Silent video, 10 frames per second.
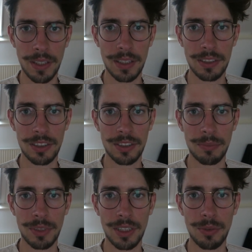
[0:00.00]
And this is
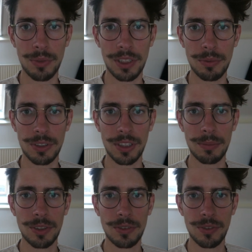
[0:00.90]
something I really was
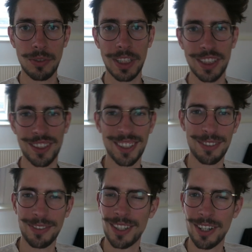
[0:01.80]
able to train.
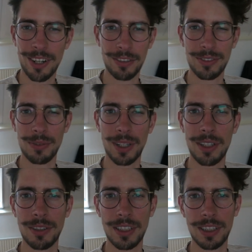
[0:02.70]
After a
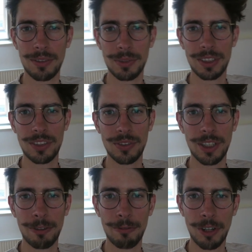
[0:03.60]
while I went into
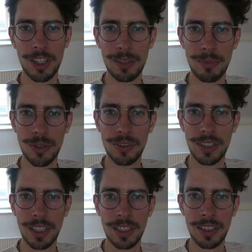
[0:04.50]
that fuck it mode,
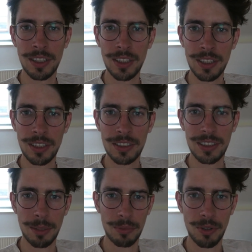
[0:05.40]
and I
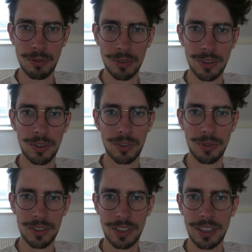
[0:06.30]
stepped over or
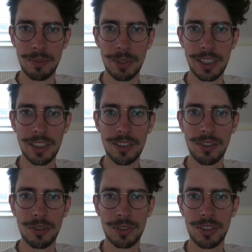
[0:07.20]
transcended my ego
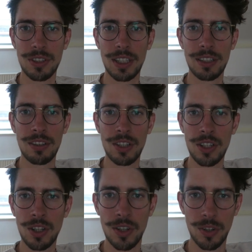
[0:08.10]
and was just like,
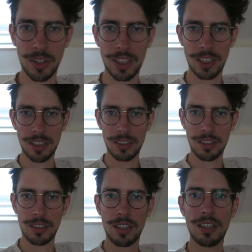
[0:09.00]
okay,
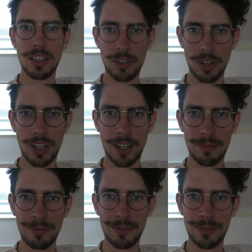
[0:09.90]
here I am.